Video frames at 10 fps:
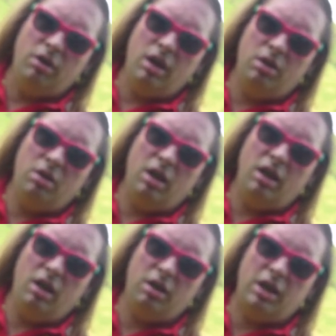than
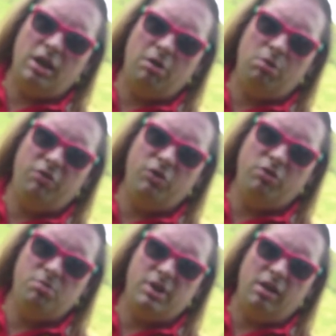uh, King Henry
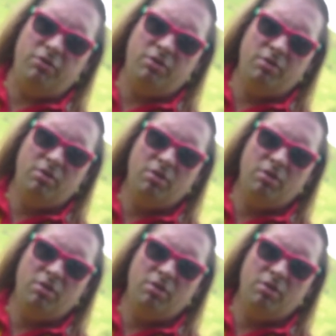IV himself.